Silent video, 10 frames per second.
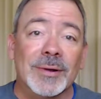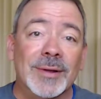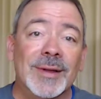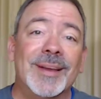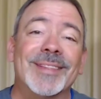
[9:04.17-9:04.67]

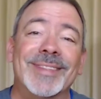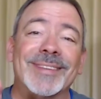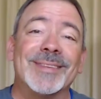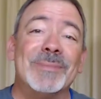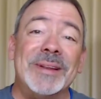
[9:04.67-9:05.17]
sober.
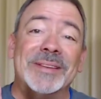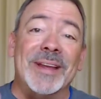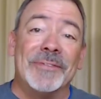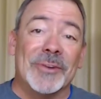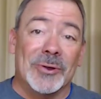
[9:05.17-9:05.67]
This
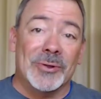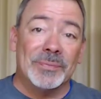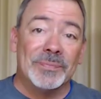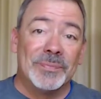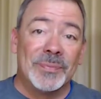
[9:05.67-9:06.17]
can be
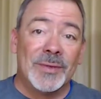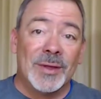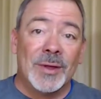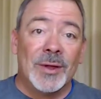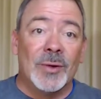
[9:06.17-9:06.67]
difficult.
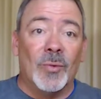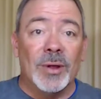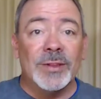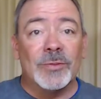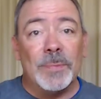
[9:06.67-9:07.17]

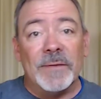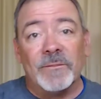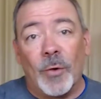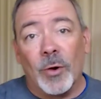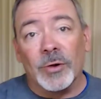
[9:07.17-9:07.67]
One
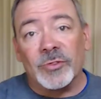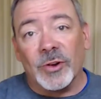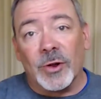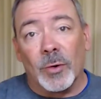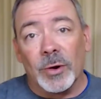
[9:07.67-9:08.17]
that's been
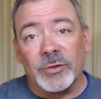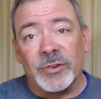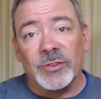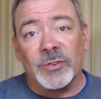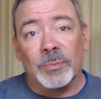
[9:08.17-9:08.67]
forced or
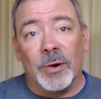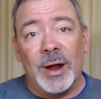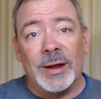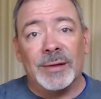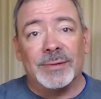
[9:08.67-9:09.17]
coerced in
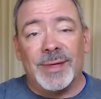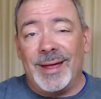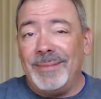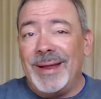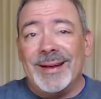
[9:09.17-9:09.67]

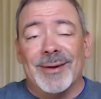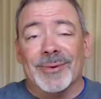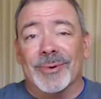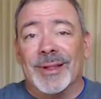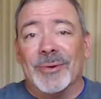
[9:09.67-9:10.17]
sobriety, they
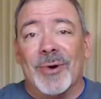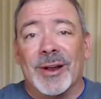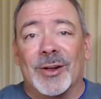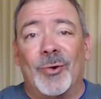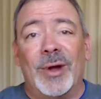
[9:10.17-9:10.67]
may not
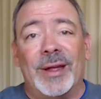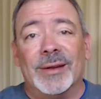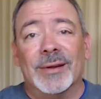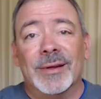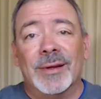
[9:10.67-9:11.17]
really want to
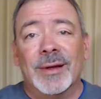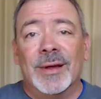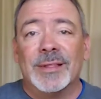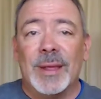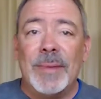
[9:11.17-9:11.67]
quit.
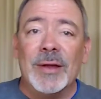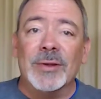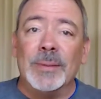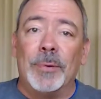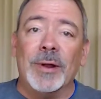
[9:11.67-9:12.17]

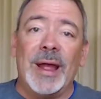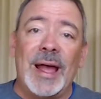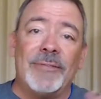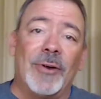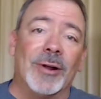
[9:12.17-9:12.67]
They may only
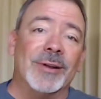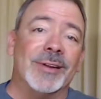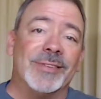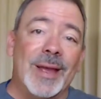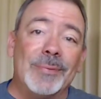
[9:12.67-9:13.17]
put half
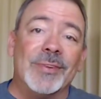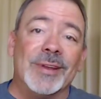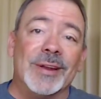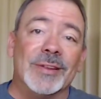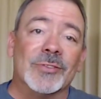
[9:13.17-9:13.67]
hearted
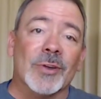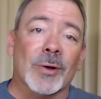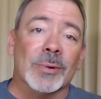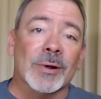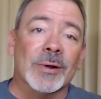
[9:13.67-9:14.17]
attempts at
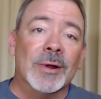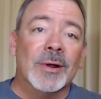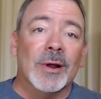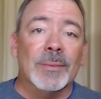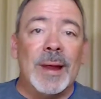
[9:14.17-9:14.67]
getting
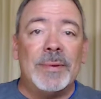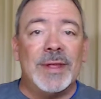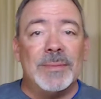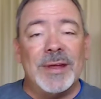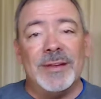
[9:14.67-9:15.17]
sober,
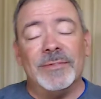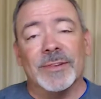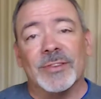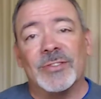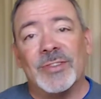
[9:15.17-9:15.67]
or maybe they
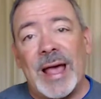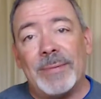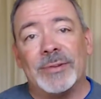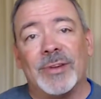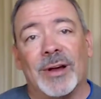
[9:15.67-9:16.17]
may even
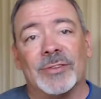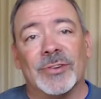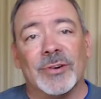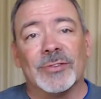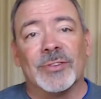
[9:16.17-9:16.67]

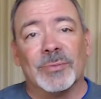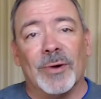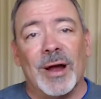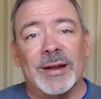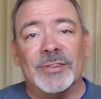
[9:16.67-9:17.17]
sabotage their
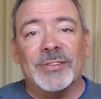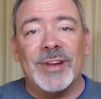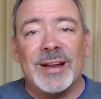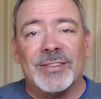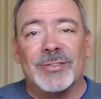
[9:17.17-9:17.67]
own
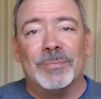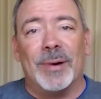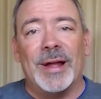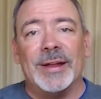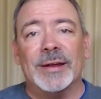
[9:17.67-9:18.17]
sobriety just out
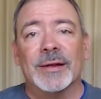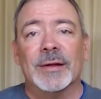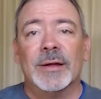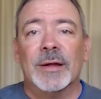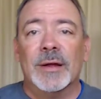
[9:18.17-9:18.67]
of
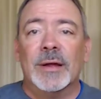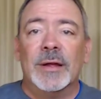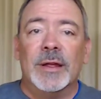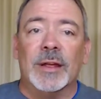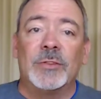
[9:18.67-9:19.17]
spite.
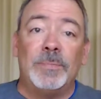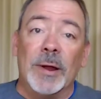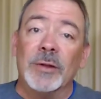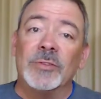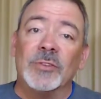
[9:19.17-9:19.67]

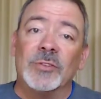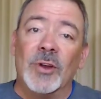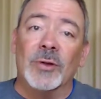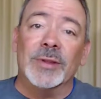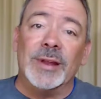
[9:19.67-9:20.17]

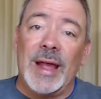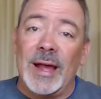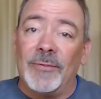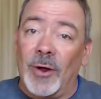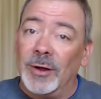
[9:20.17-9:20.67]
Experience has
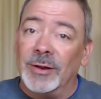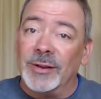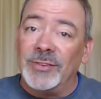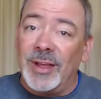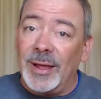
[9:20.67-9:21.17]
shown that half
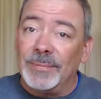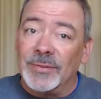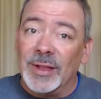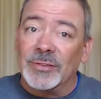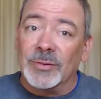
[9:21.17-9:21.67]
hearted
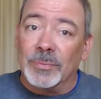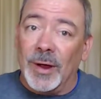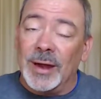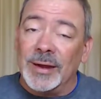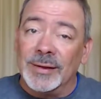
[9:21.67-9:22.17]
attempts
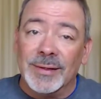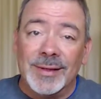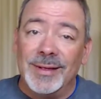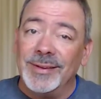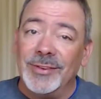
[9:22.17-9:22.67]
at
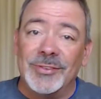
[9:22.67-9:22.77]
sobriety